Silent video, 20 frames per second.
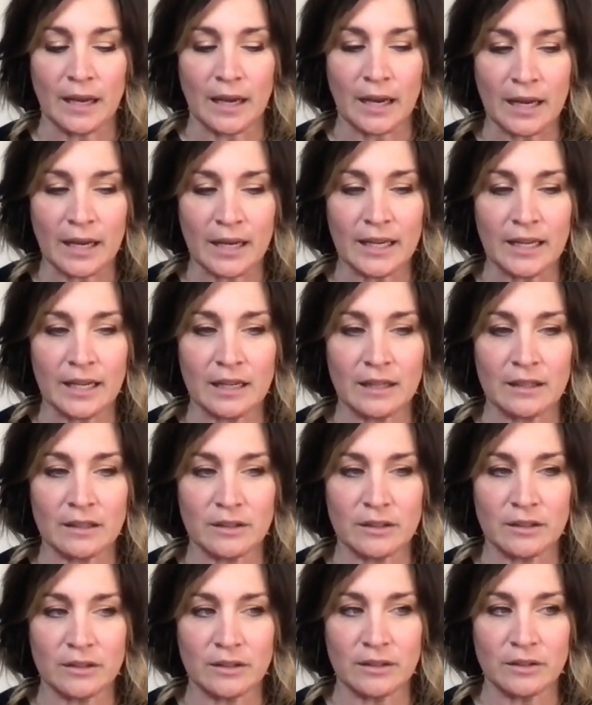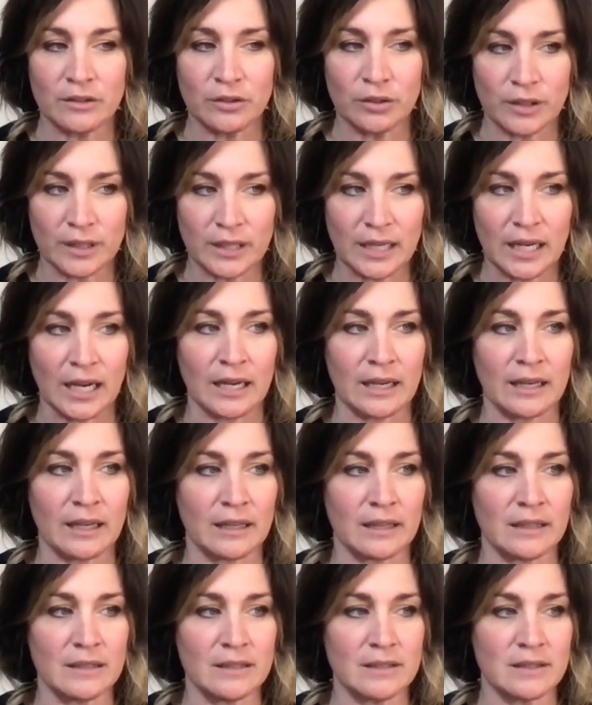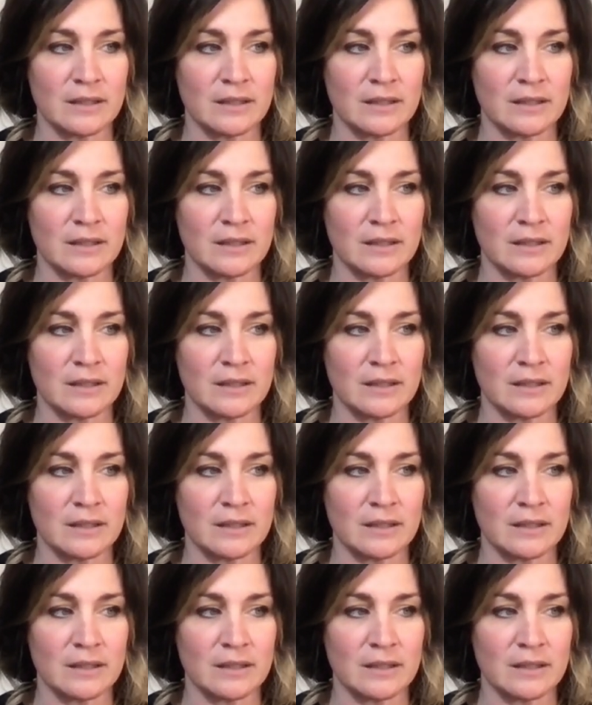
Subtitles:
I had created